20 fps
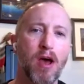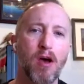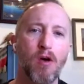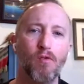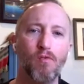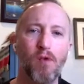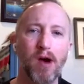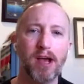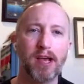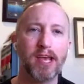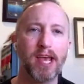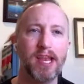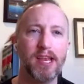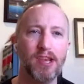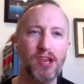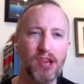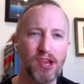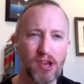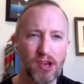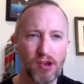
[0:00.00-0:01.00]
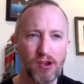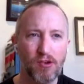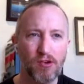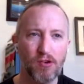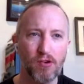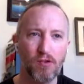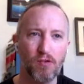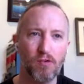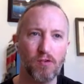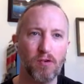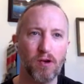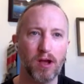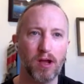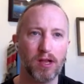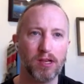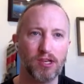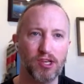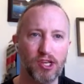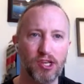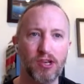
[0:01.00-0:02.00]
what can you
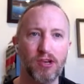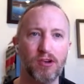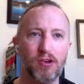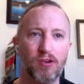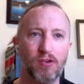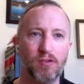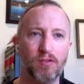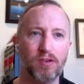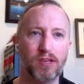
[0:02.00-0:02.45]
do